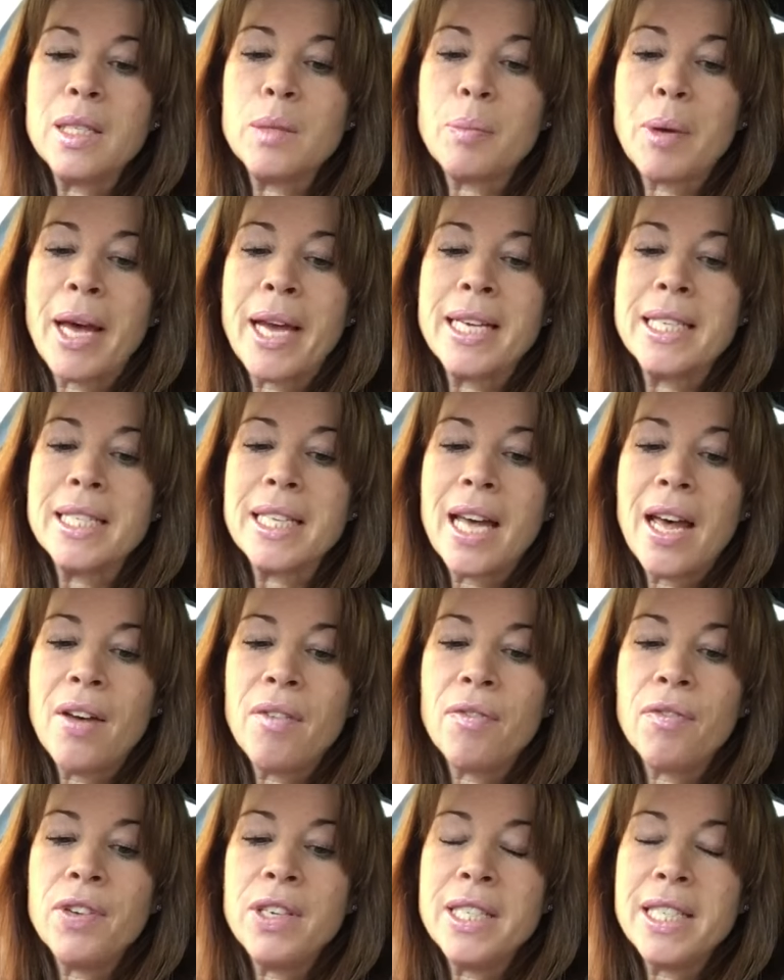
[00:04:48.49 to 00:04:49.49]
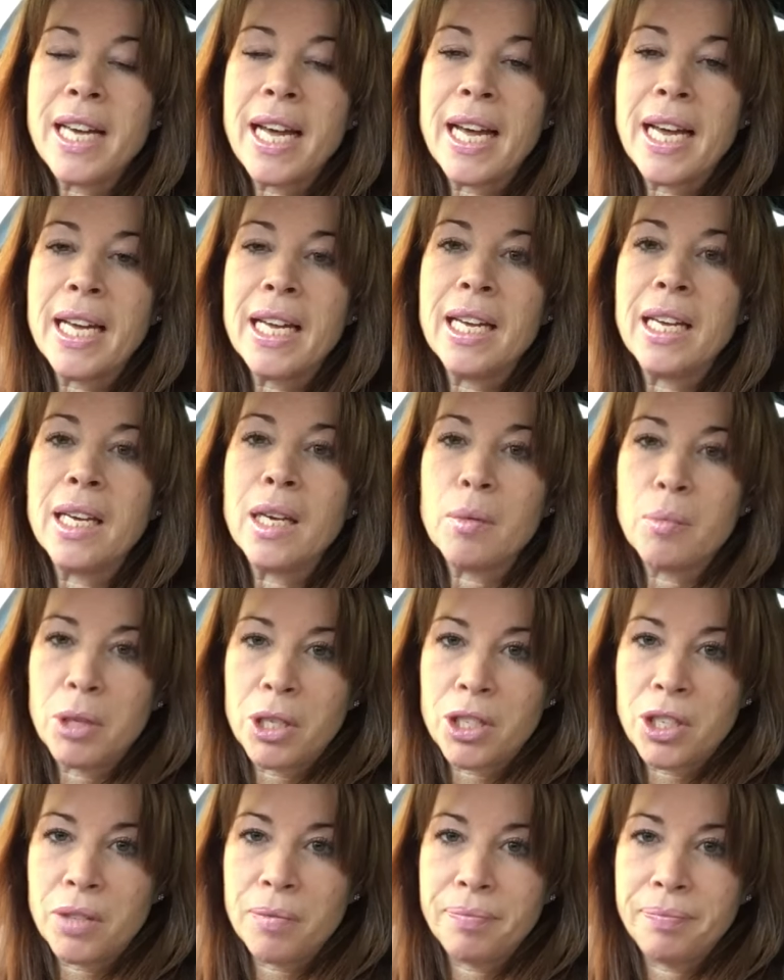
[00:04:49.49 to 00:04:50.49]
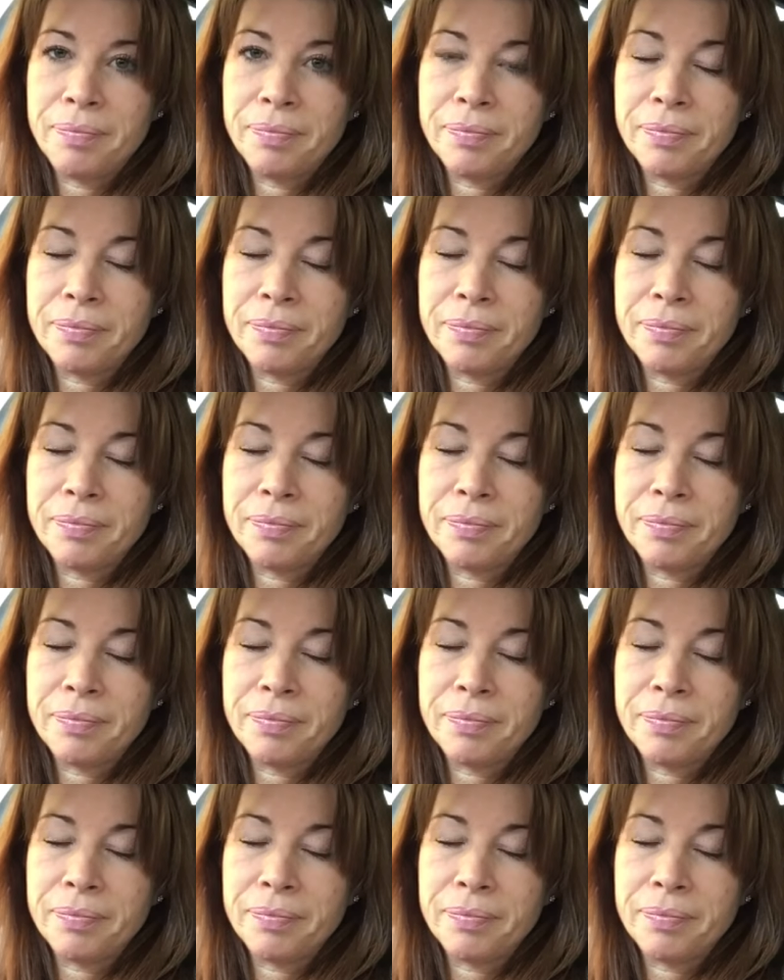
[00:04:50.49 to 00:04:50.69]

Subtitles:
is paid every day in commission.